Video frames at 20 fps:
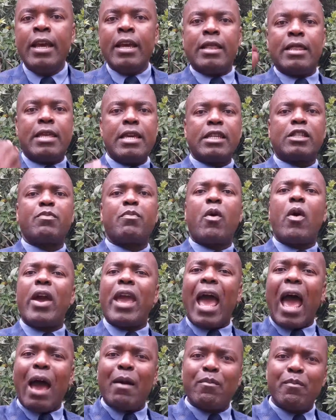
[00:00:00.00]
This
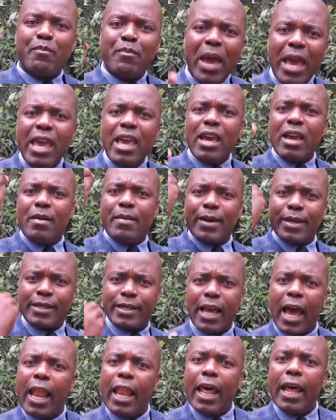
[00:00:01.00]
boy, I'm paying him a
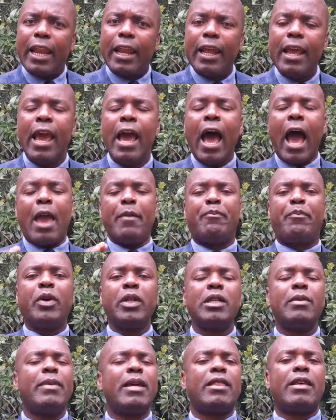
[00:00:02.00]
salary. I put
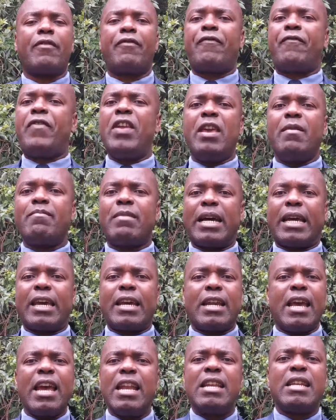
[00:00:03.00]
him at the flea
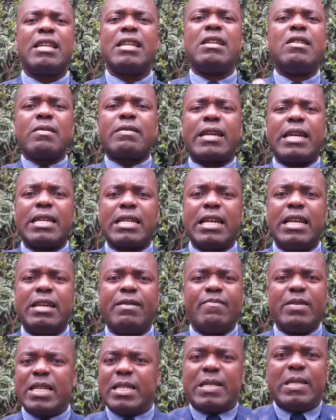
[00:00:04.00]
market and look at
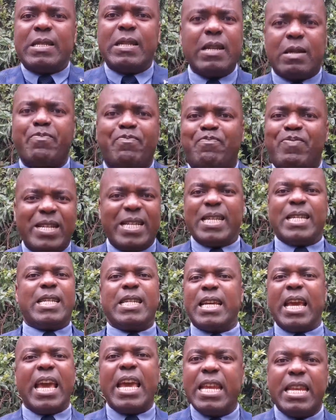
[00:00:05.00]
him, he's not
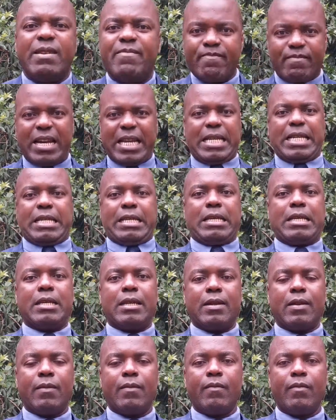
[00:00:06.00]
bringing any money.
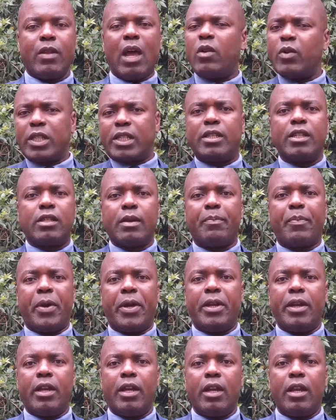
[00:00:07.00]
I was
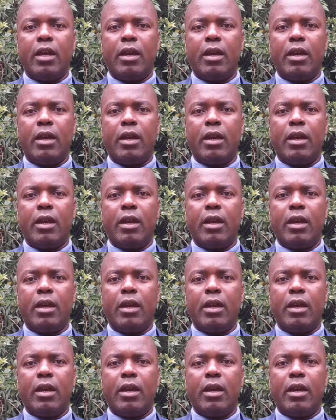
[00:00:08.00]
disappointed in